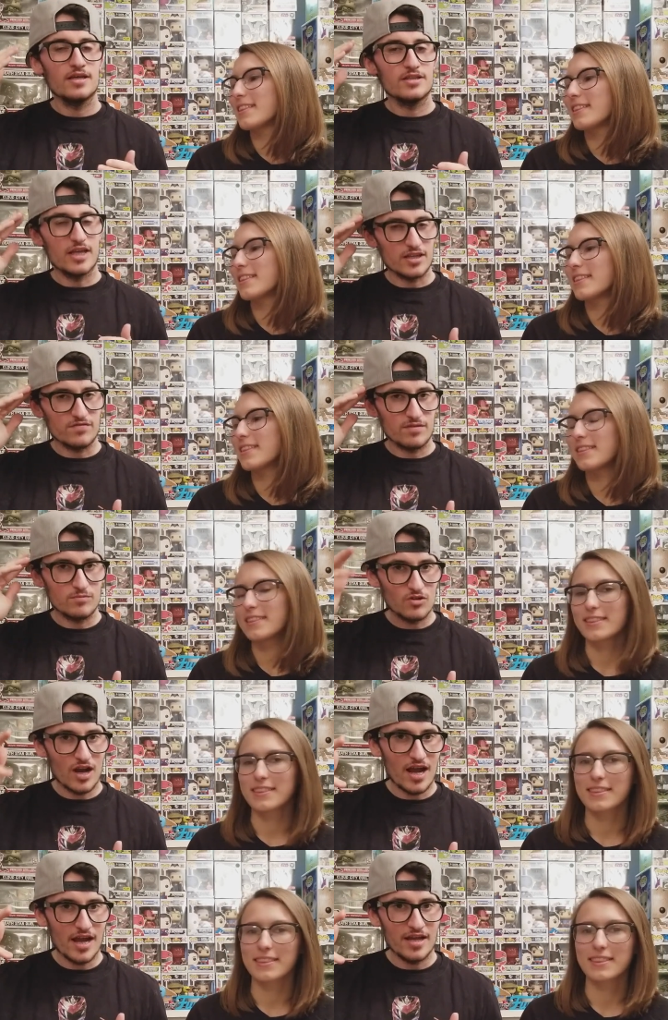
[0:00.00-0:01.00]
Speaker 1: That's from
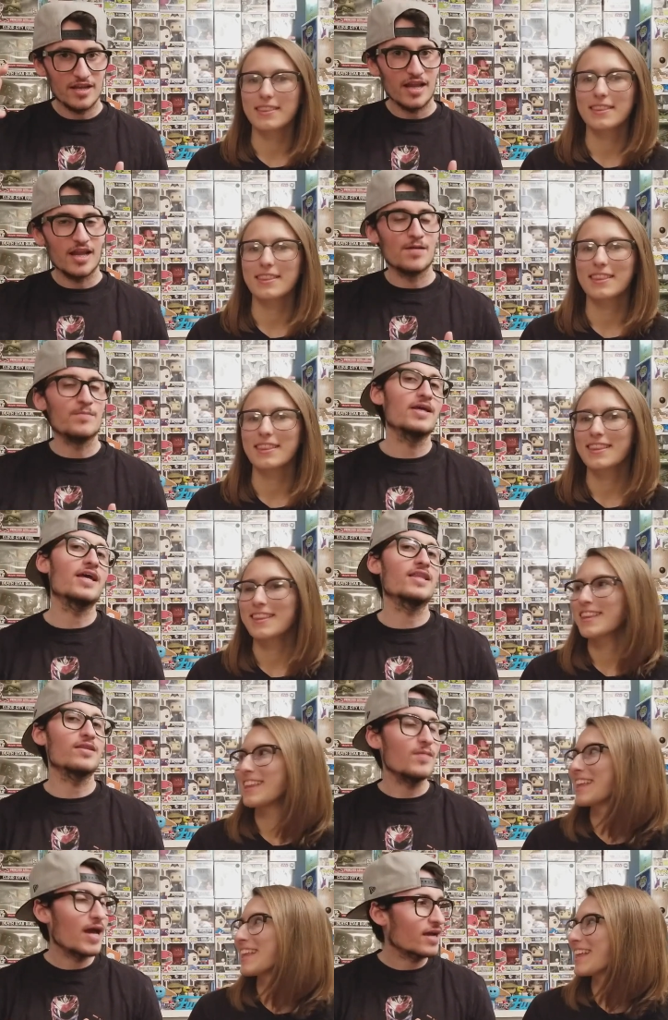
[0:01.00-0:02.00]
Ryan, and I'm gonna
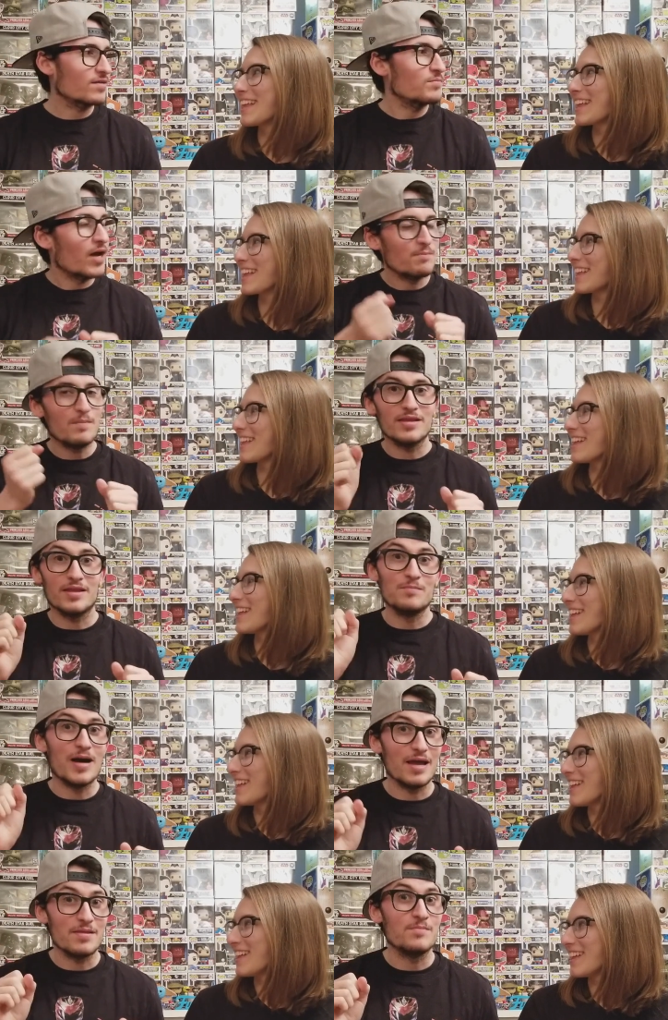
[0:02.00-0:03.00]
hand the Mac, my, my, the
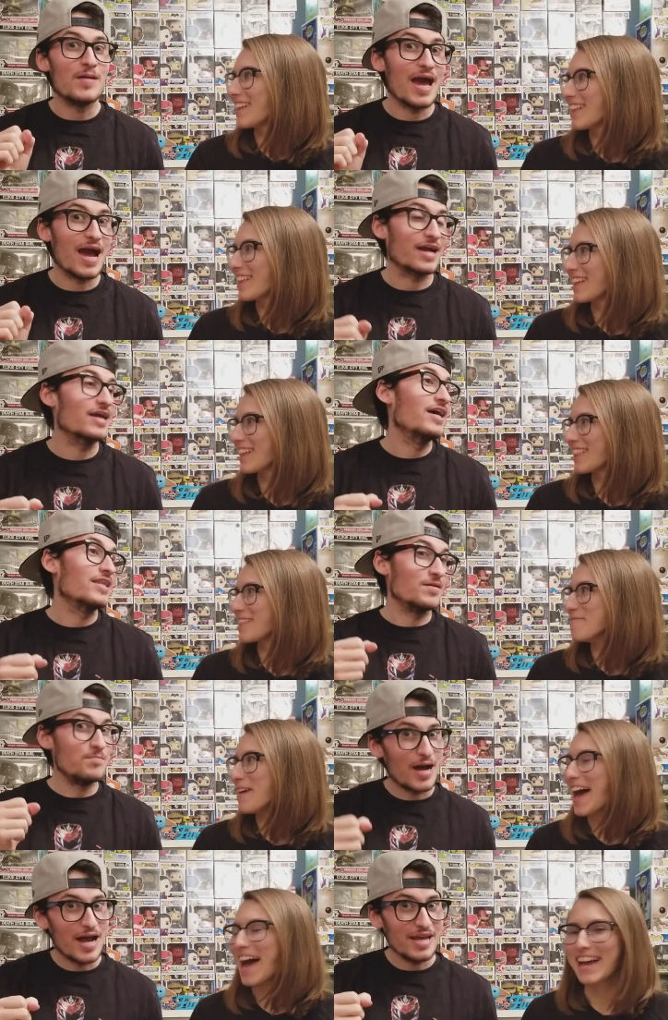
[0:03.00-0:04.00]
mic, the Mac, the, the
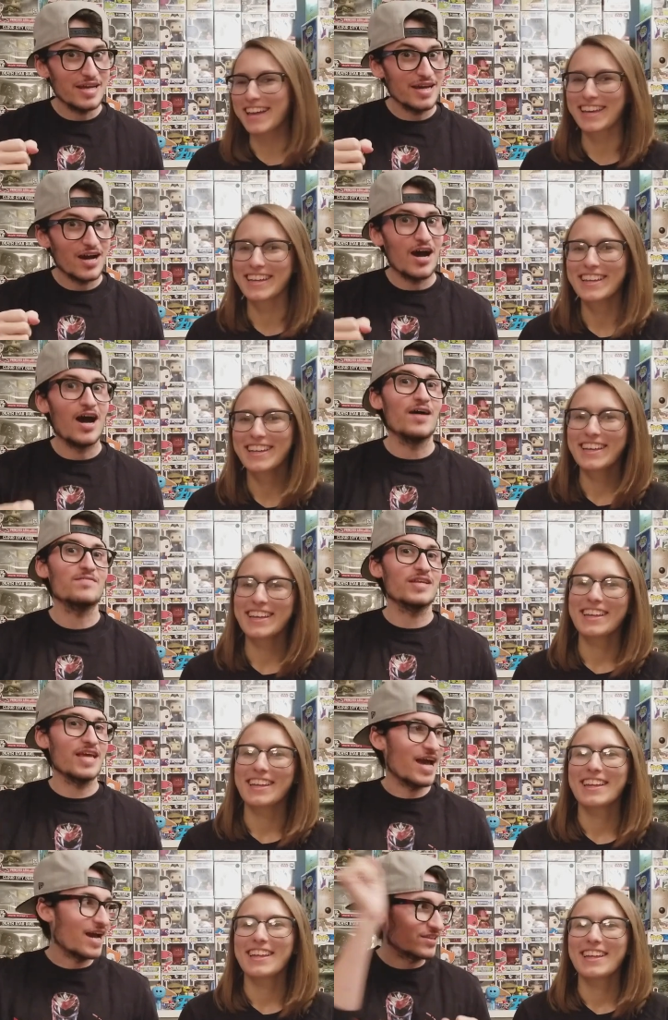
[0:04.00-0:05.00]
Mac. mic off to
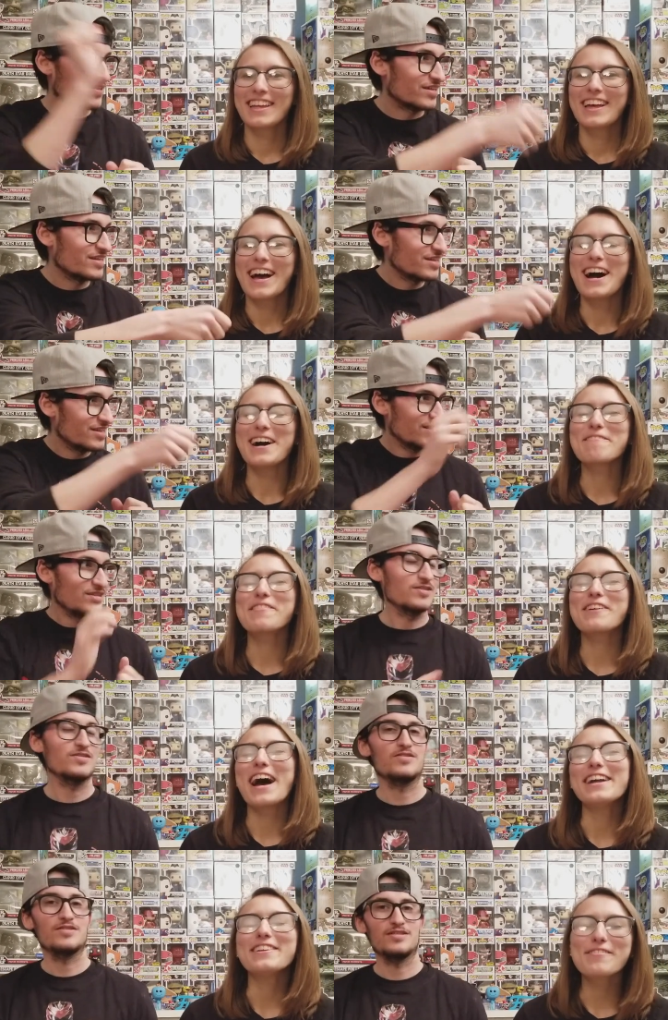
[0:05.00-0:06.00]
Catherine.
Speaker 2: Um, so
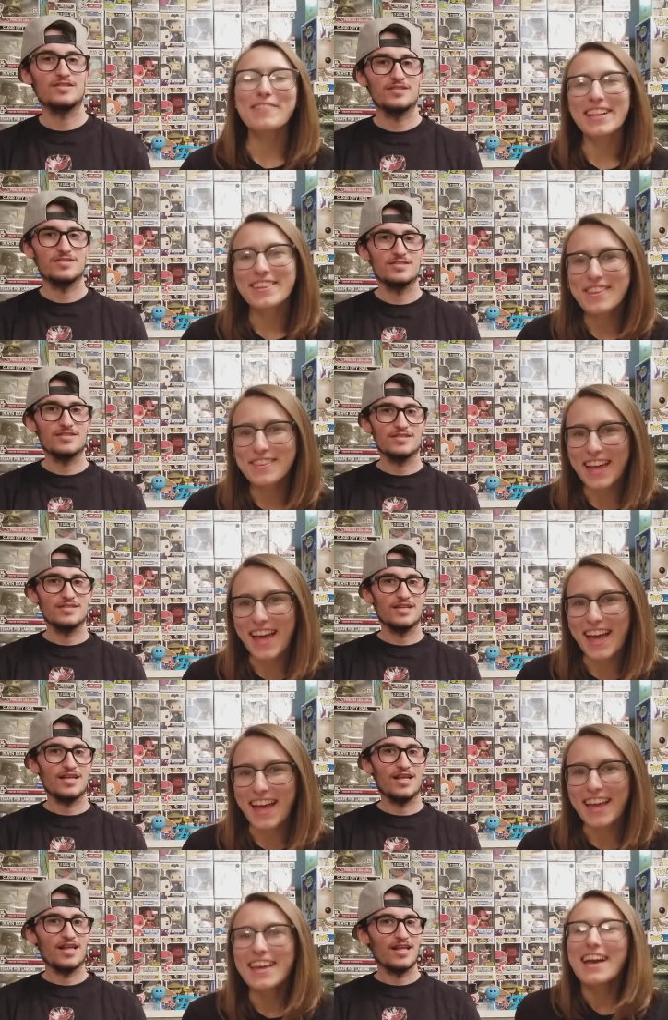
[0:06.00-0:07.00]
I just wanted to
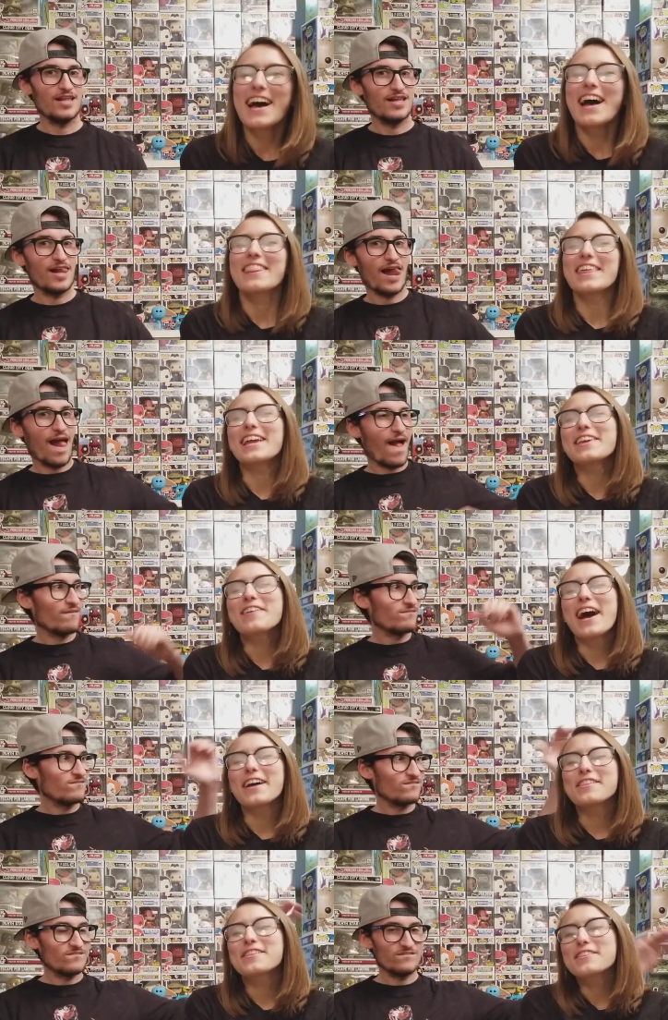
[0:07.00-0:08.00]
say thank you
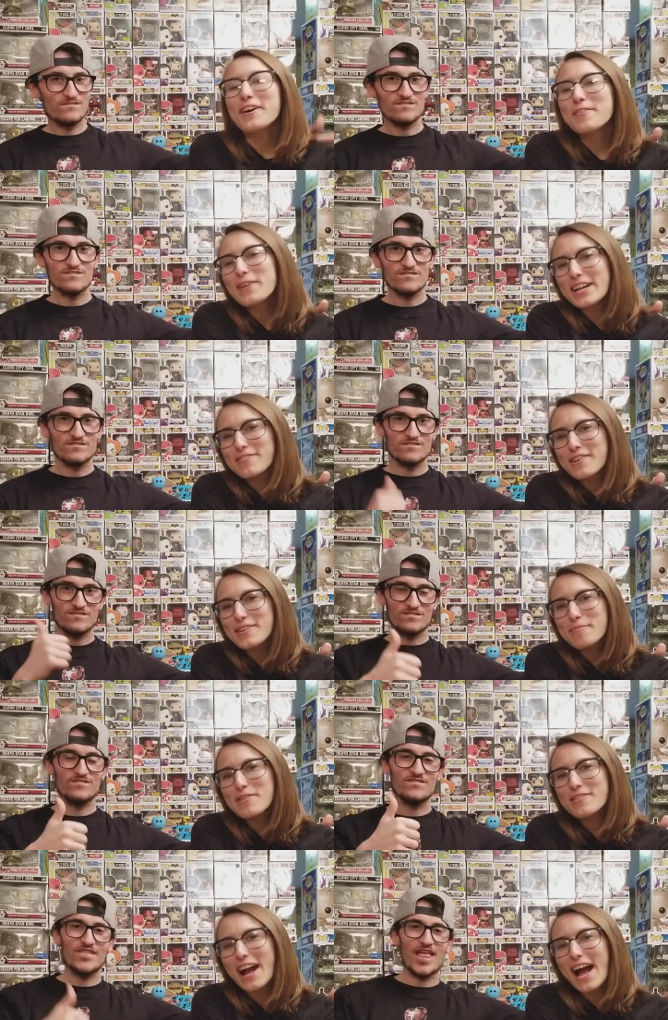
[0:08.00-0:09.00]
guys so much for
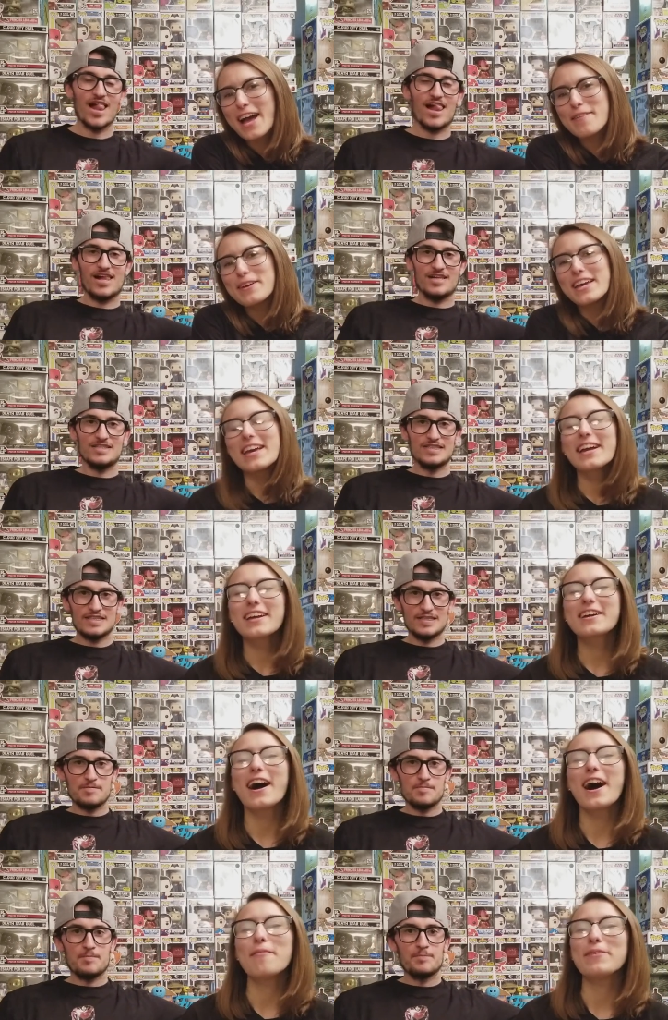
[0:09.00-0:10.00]
subscribing,
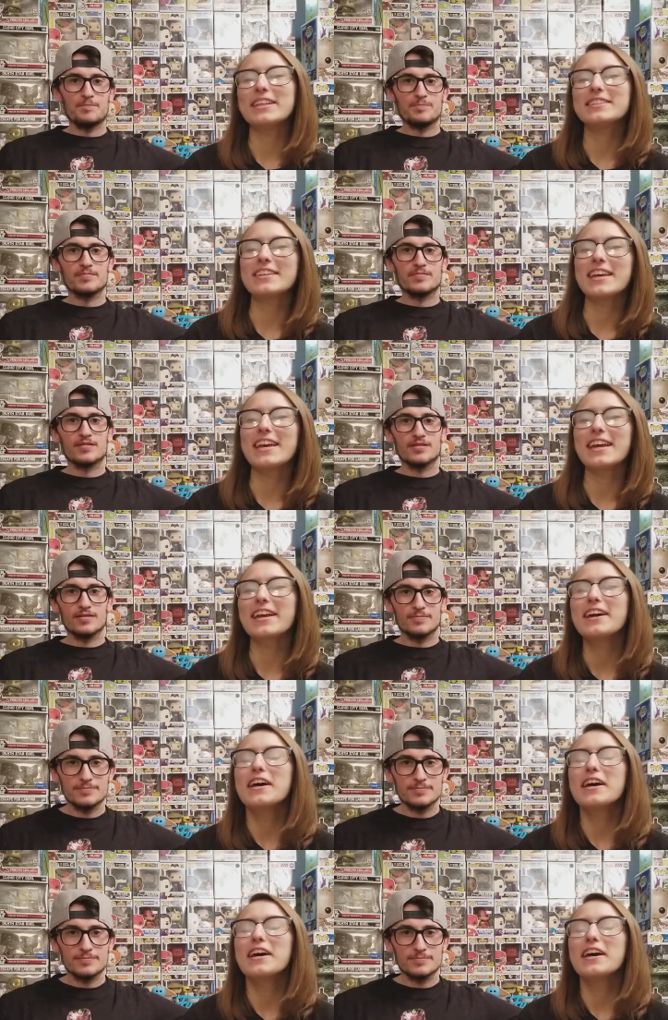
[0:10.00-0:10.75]
commenting,